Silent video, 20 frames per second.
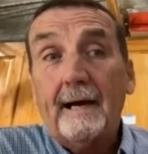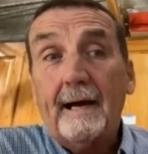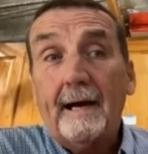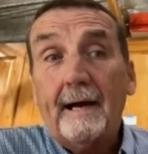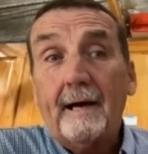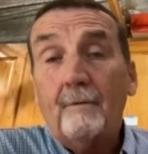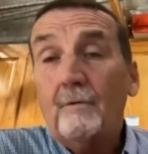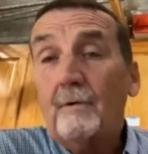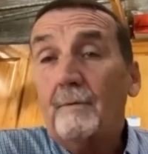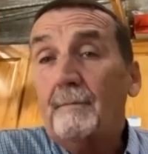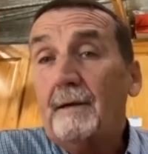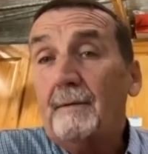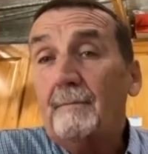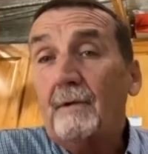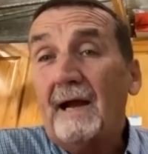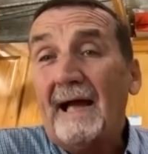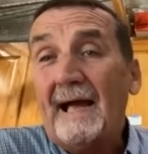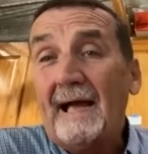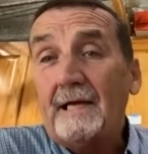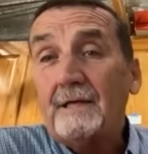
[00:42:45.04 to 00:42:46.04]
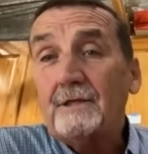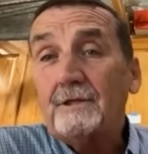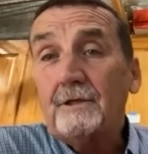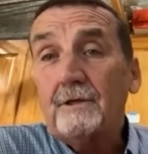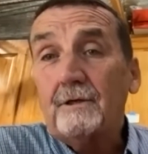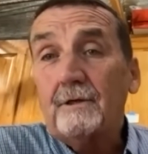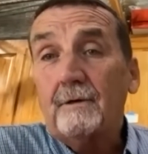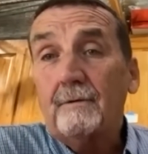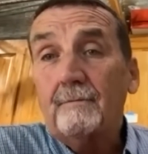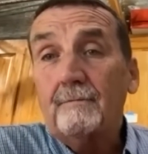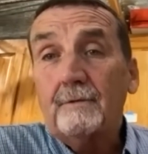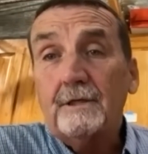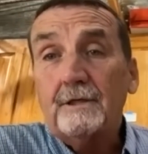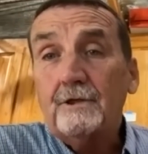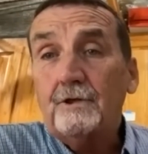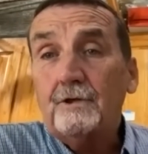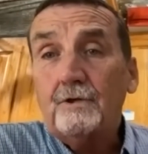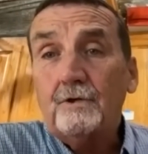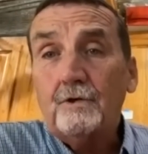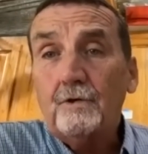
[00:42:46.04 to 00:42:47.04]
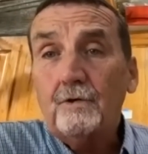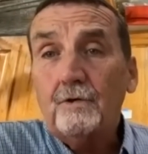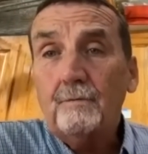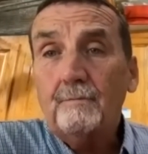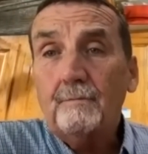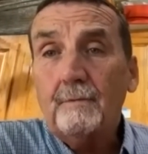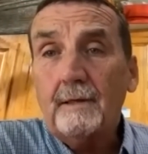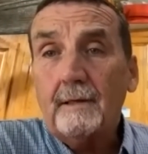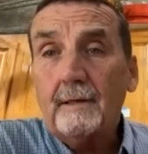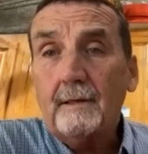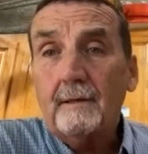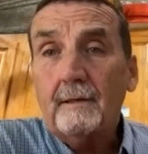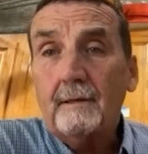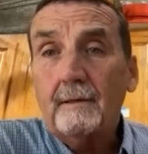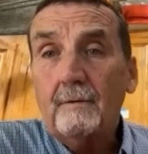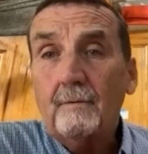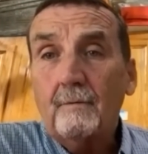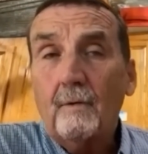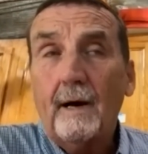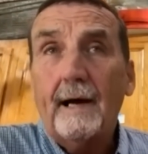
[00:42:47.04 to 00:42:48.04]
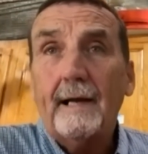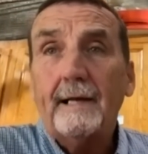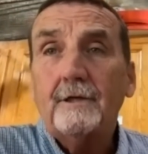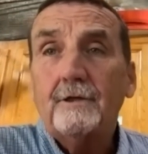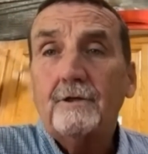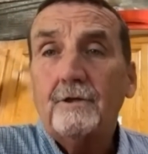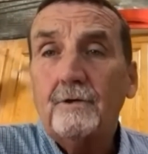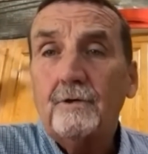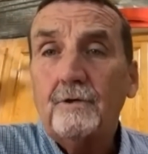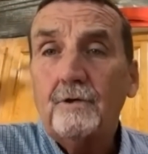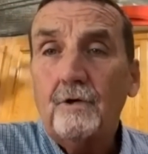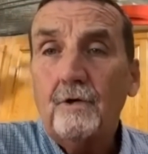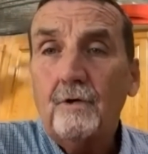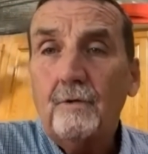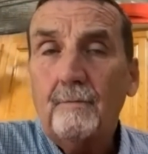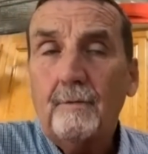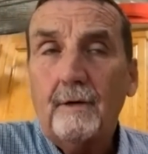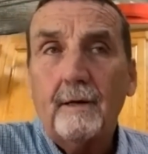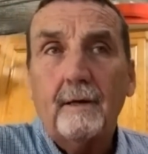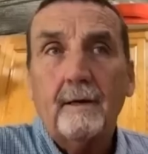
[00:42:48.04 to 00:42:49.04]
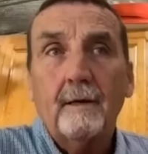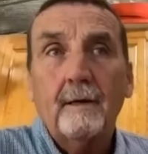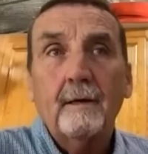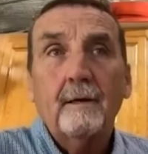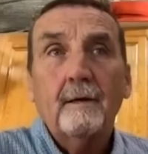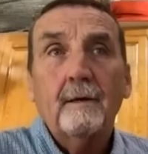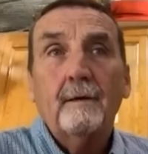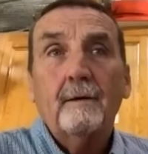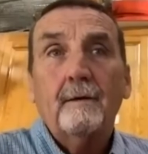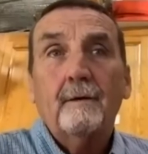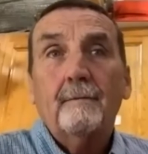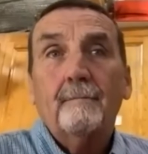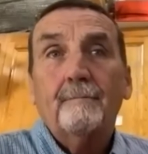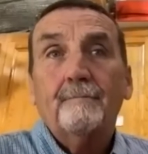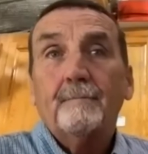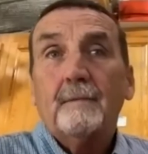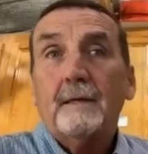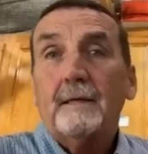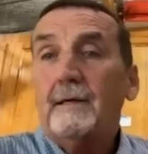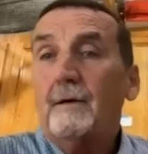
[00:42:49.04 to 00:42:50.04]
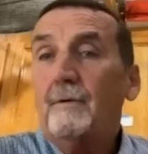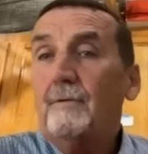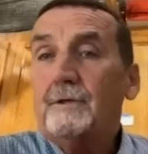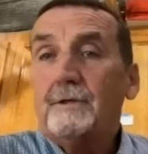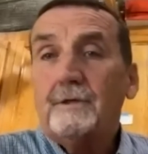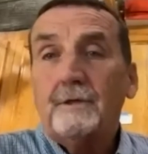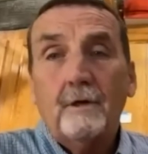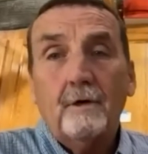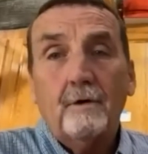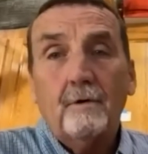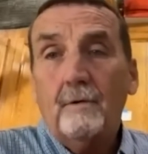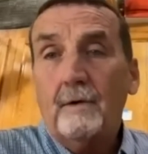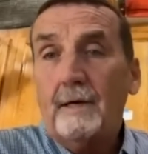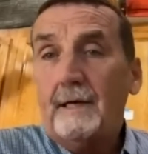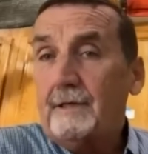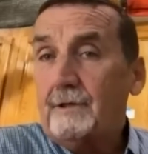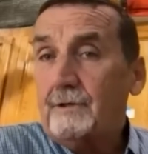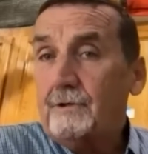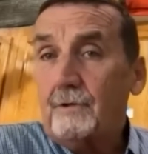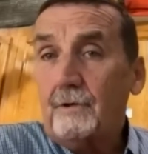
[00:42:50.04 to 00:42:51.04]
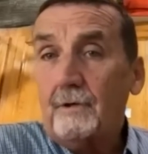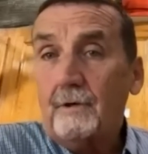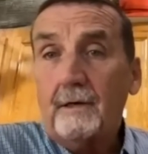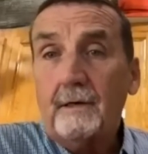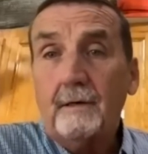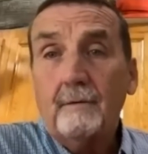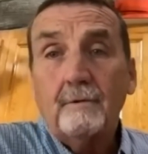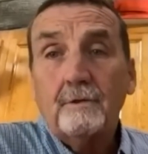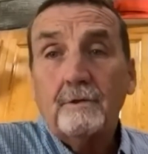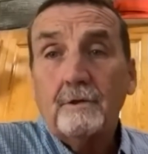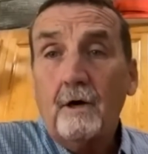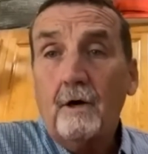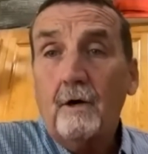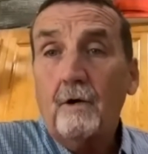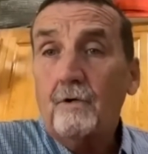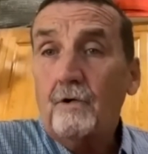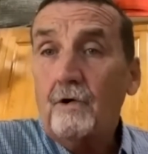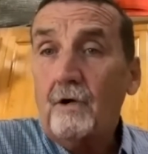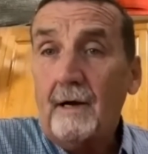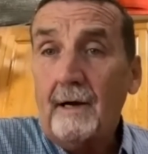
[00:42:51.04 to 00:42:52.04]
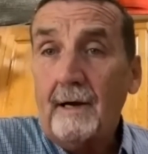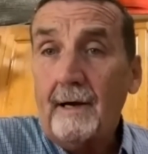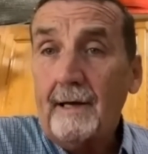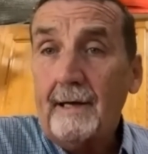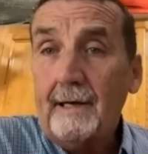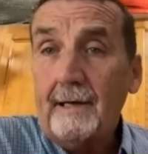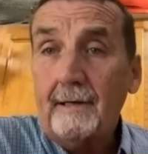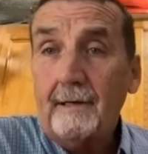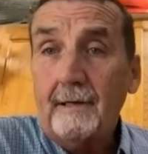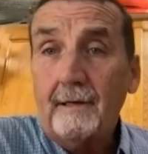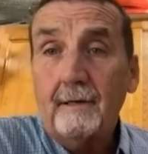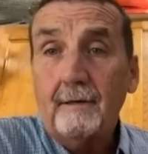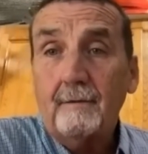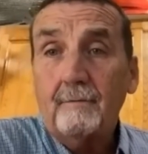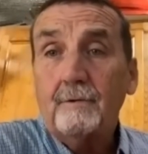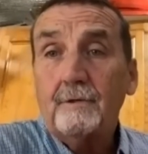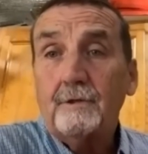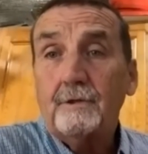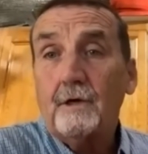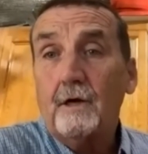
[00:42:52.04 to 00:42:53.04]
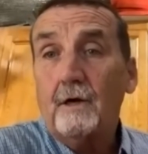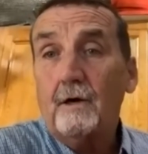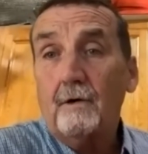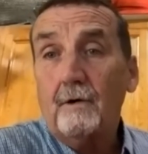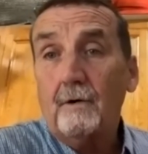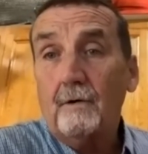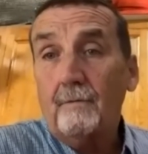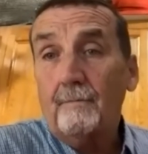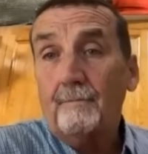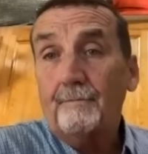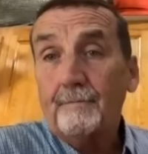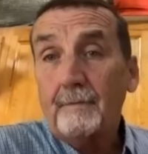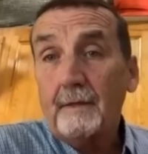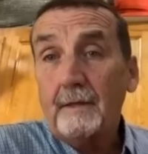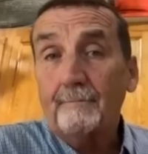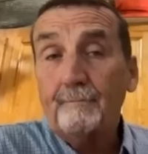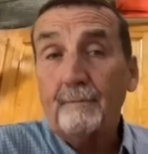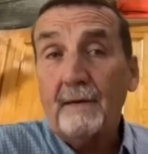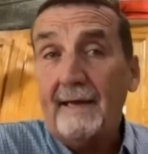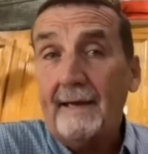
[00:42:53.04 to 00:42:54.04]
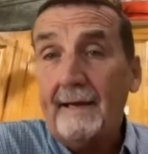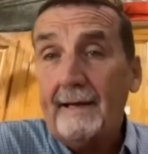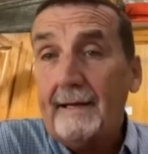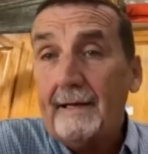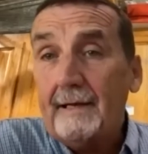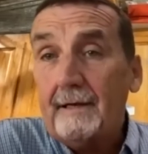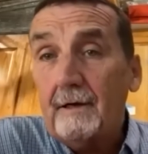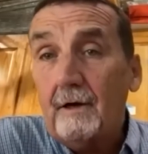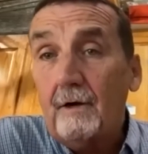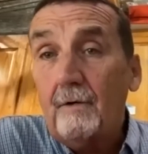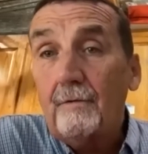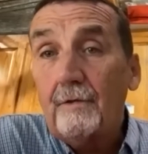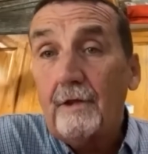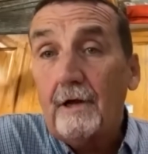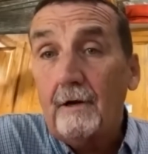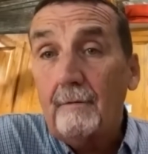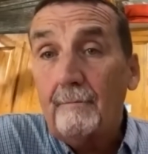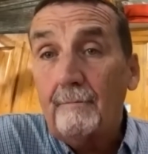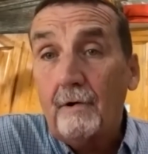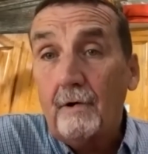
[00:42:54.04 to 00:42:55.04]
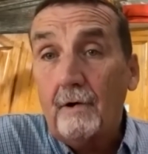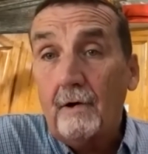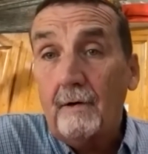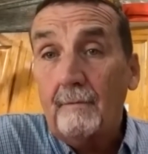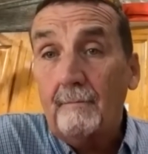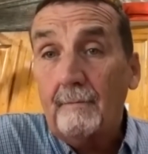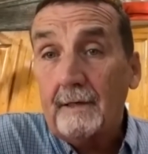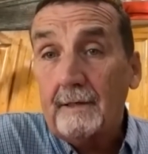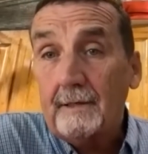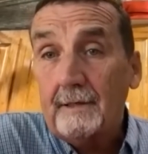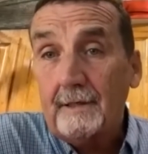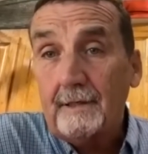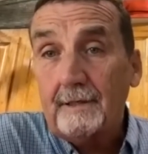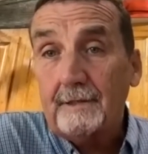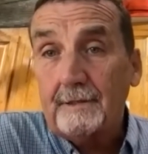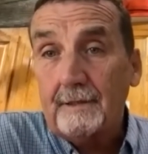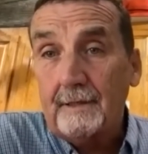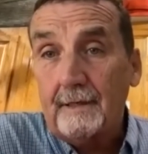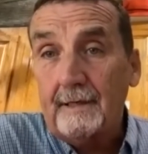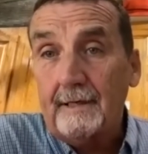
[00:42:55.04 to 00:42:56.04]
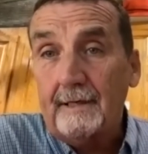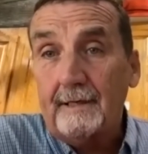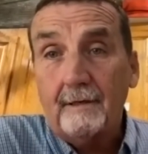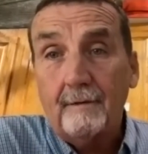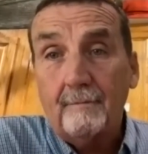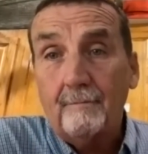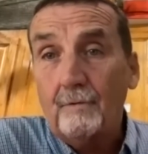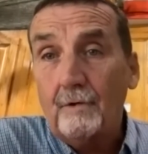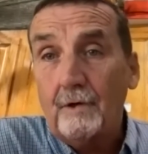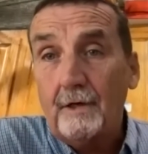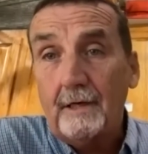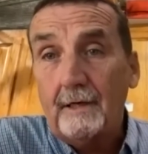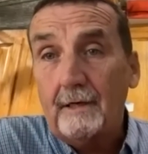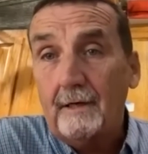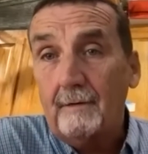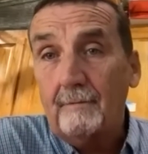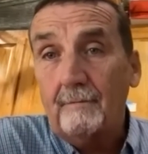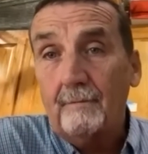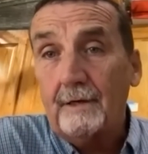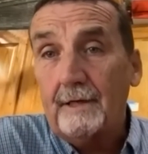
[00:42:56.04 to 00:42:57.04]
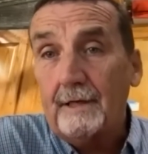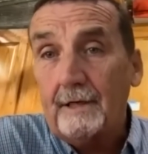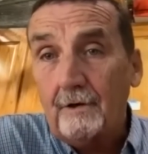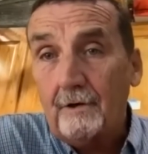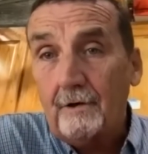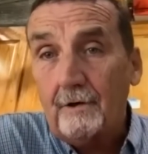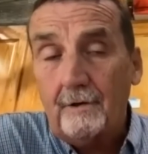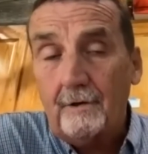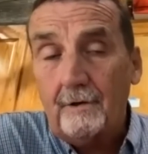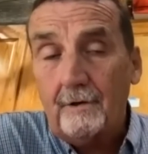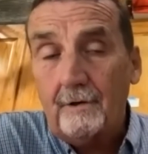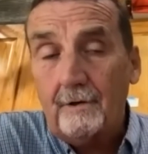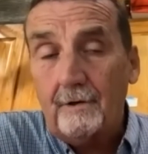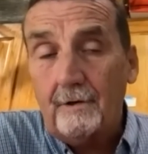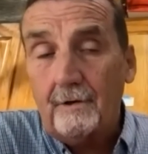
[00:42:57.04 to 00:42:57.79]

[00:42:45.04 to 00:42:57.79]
I remember asking him, Did you shoot me? Why did you shoot me? there was no answer. It was all crying and it was all panic on their part. My cousin, he come running up when he heard it.